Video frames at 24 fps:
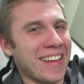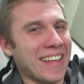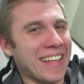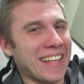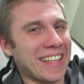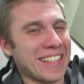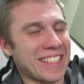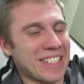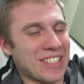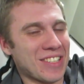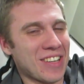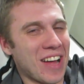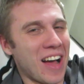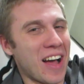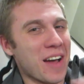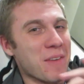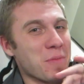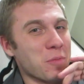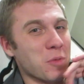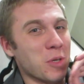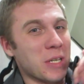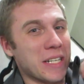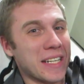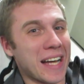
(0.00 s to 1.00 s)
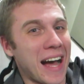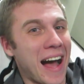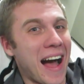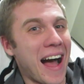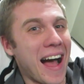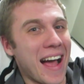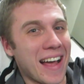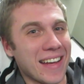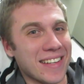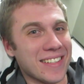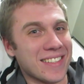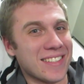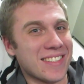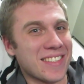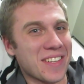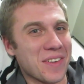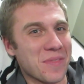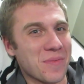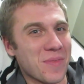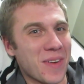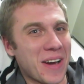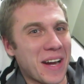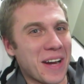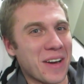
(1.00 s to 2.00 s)
each time would hide
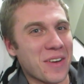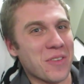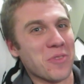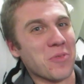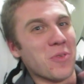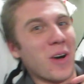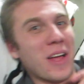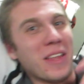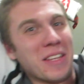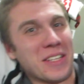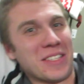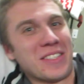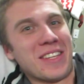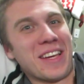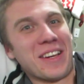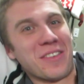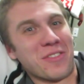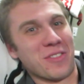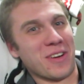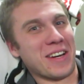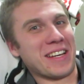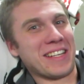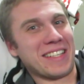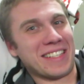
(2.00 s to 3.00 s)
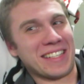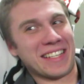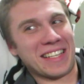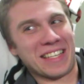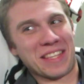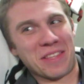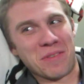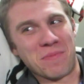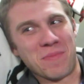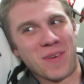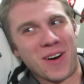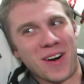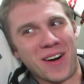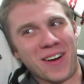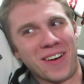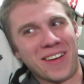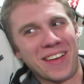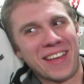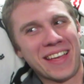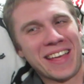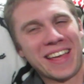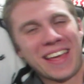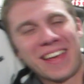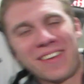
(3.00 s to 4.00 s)
somewhere while he's like running to get the ball.